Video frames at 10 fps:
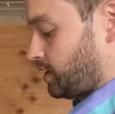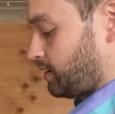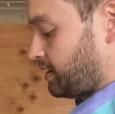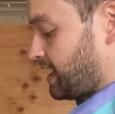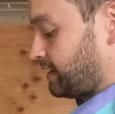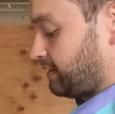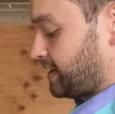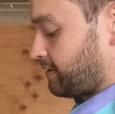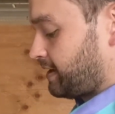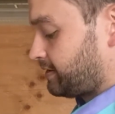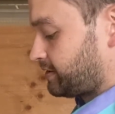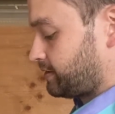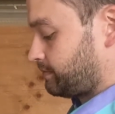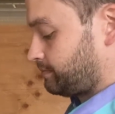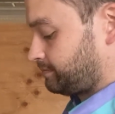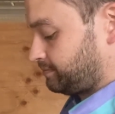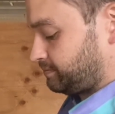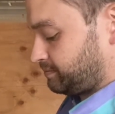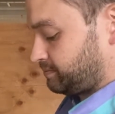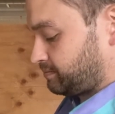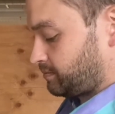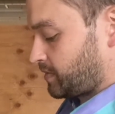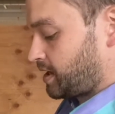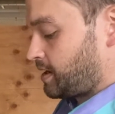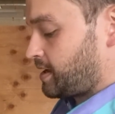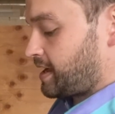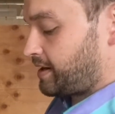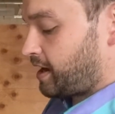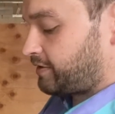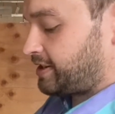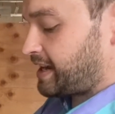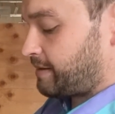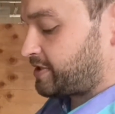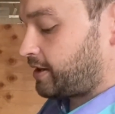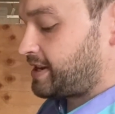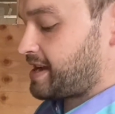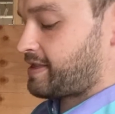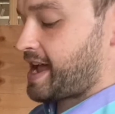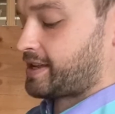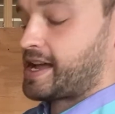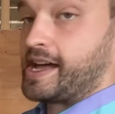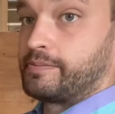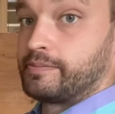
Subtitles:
cutting like this. And oftentimes I'll take that cut